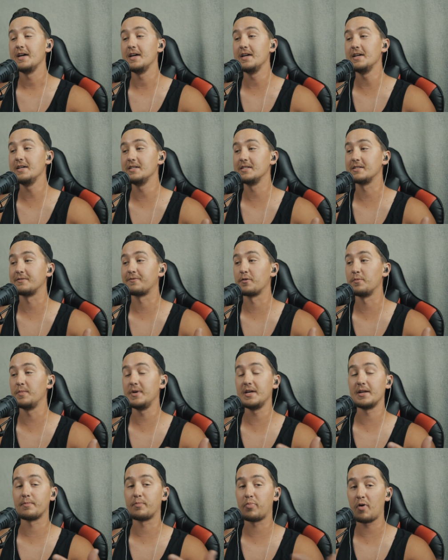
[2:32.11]
is for
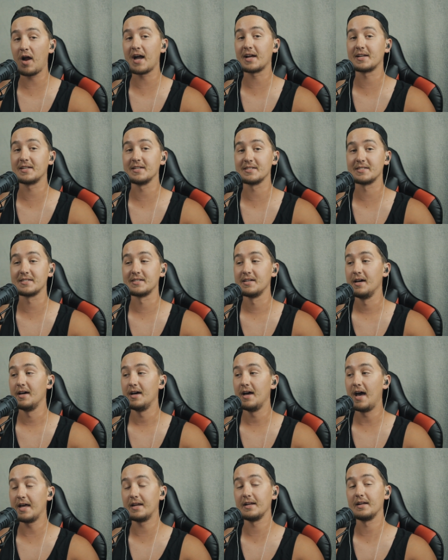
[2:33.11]
me to practice
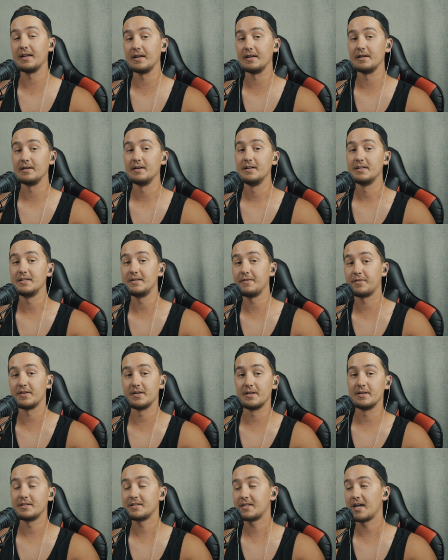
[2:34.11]
editing,
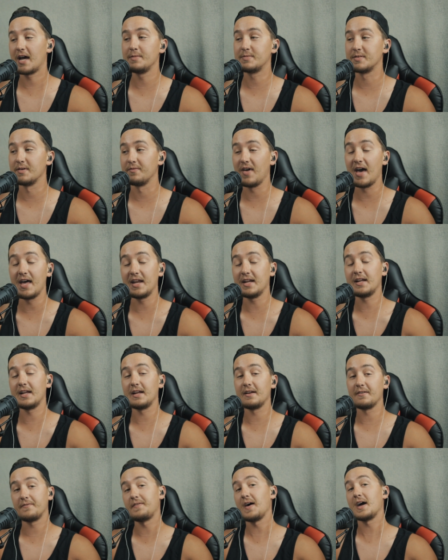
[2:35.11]
different types of
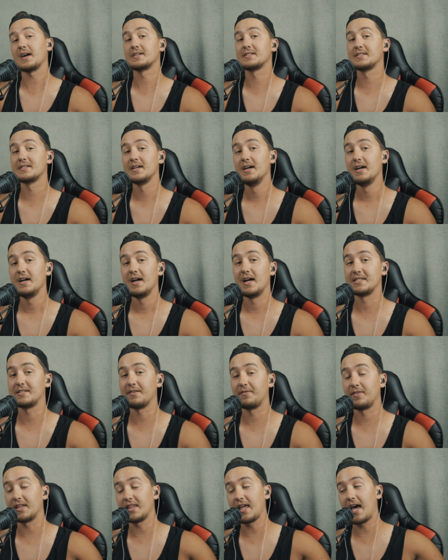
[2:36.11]
editing effects and
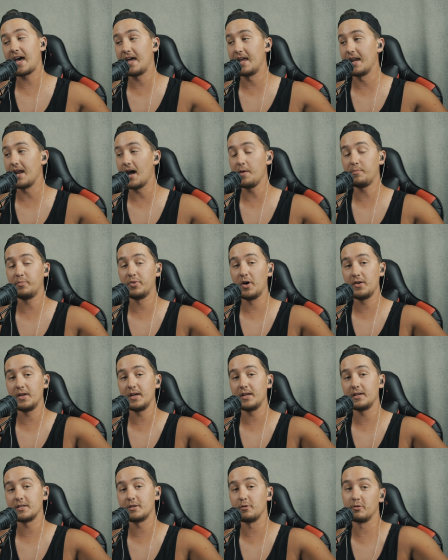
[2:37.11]
stuff like that, and upload
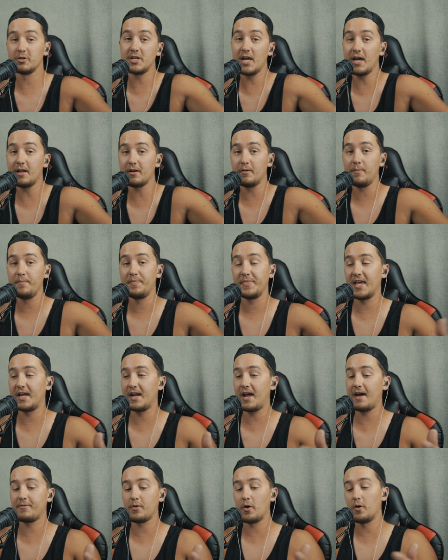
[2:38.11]
it to a channel
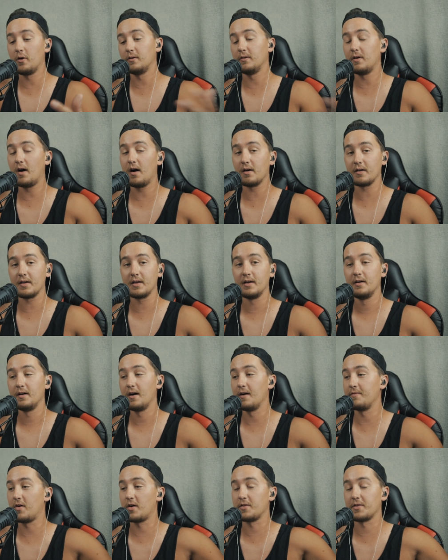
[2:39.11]
and have a whole log
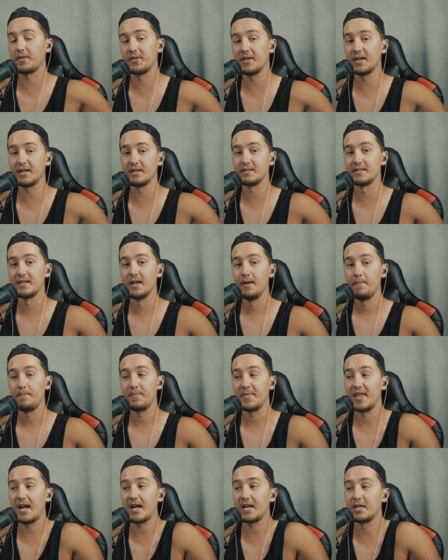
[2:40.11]
of all the things
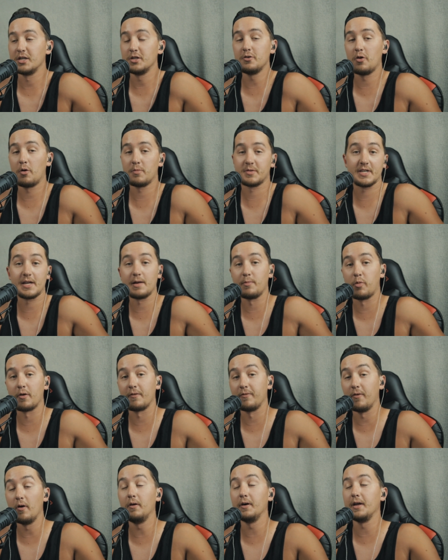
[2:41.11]
that I can do, almost like a
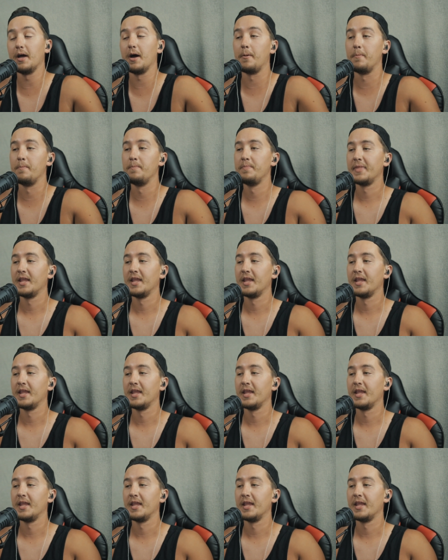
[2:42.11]
portfolio.